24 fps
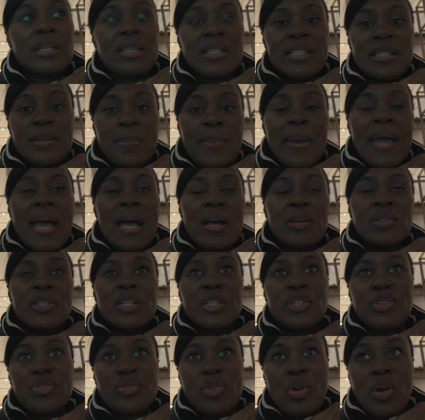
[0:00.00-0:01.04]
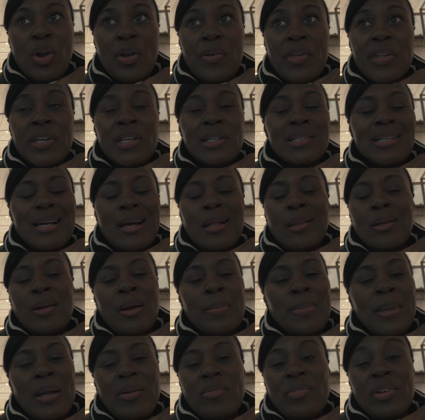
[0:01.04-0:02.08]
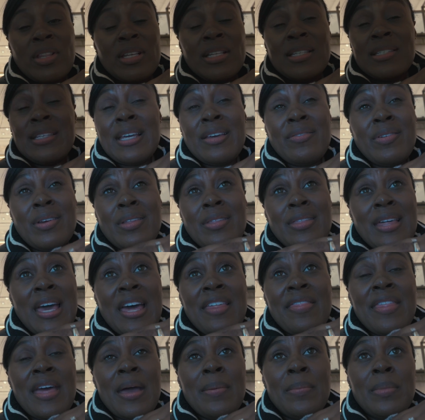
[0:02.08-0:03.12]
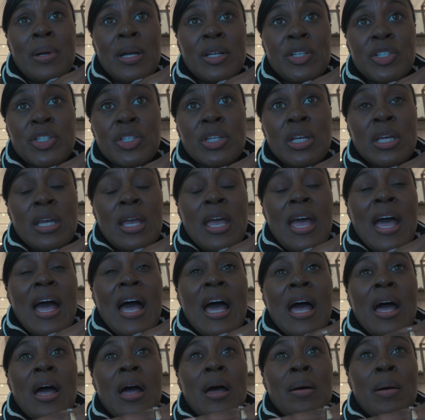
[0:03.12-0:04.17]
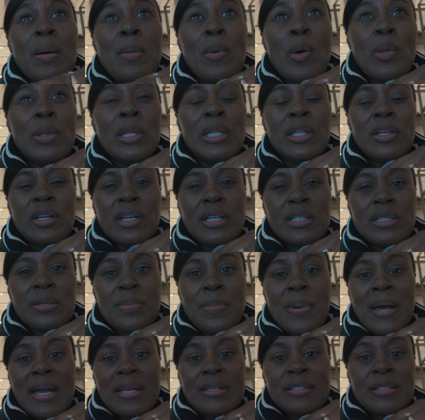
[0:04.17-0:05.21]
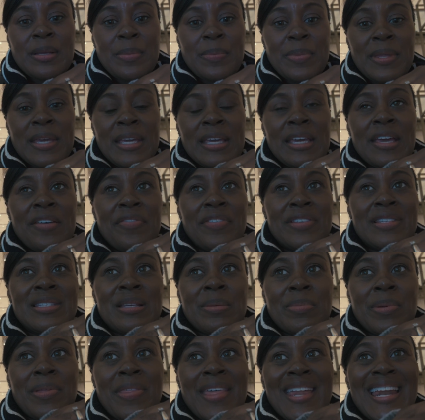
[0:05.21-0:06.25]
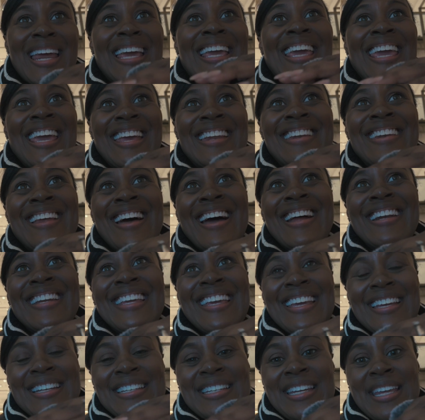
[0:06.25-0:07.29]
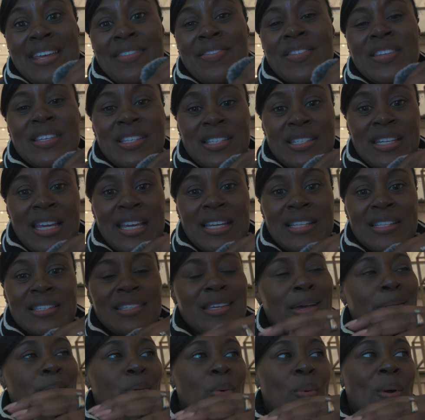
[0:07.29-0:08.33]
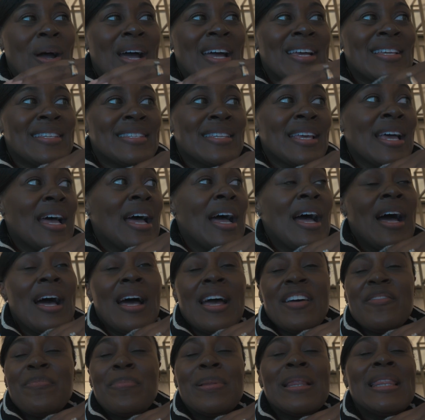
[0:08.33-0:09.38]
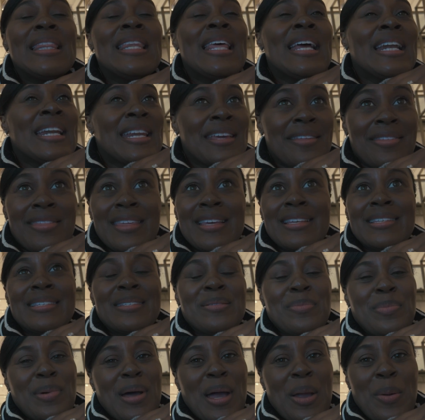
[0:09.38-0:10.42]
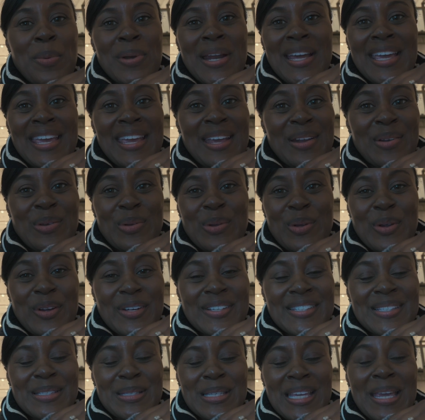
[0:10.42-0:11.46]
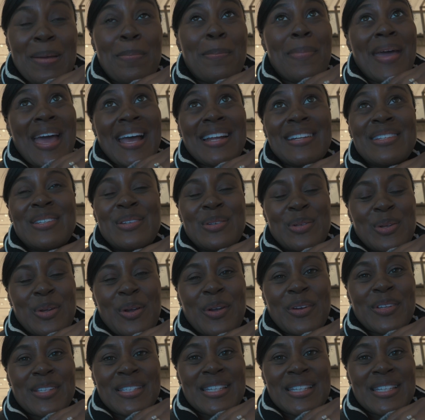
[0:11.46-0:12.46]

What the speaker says: Because the pound is stronger than the dollar, I'm not really saving that much. I'm only looking to buy something if it's something that I cannot get in the States. Otherwise, I have plenty of things to buy when I get back to New York